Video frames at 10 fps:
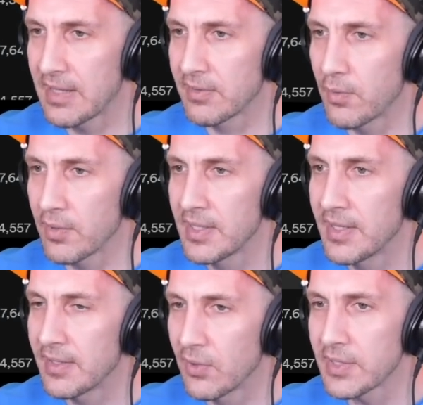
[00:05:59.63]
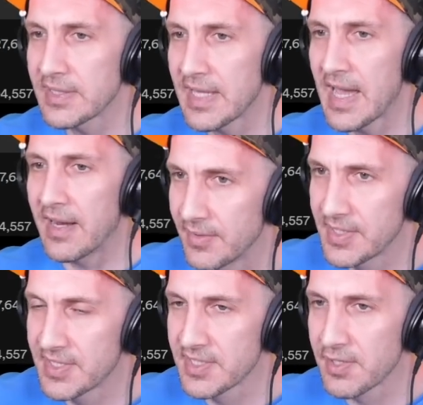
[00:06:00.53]
lower. Look at that.
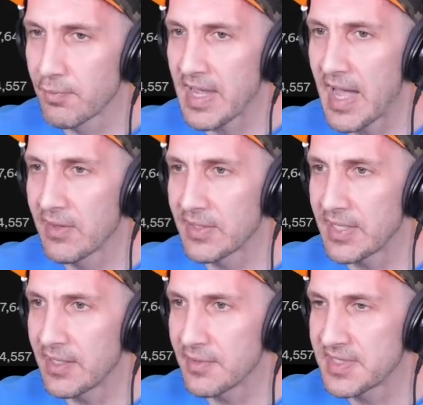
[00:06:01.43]
This is the reality. You know,